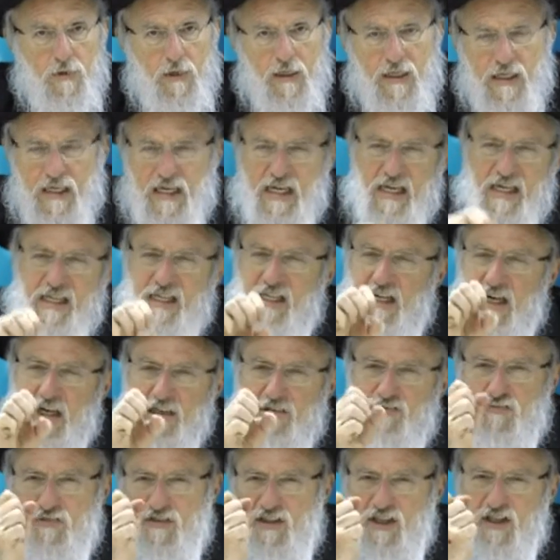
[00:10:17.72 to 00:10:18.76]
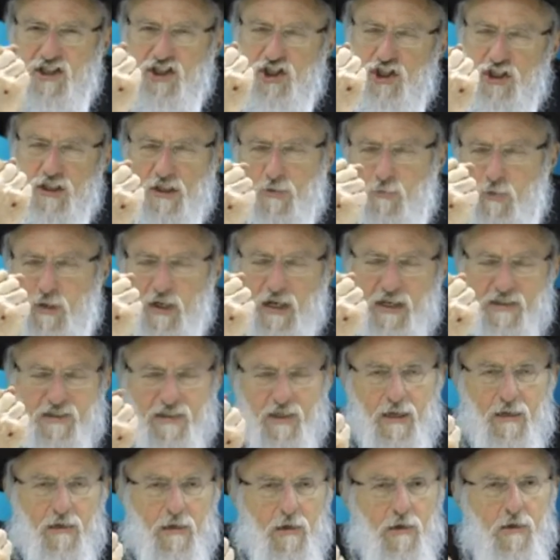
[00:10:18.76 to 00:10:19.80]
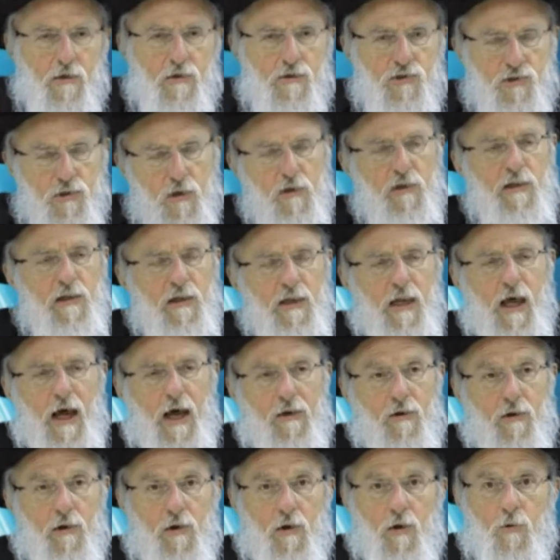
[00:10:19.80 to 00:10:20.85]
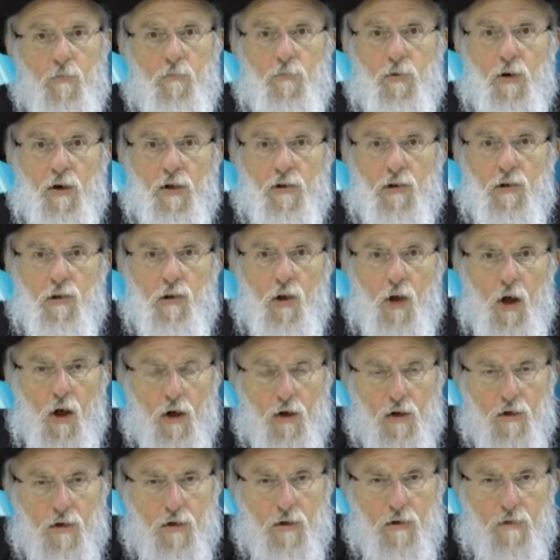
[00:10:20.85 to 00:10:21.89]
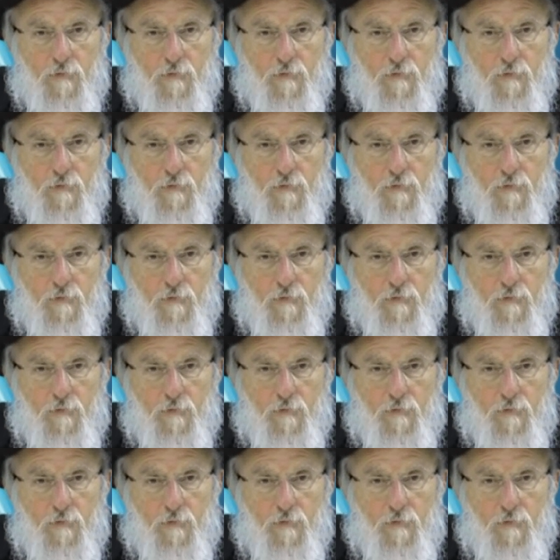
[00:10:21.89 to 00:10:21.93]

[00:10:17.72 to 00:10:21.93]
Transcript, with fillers: Any hidden contradiction in what I said? Certainly not. But look,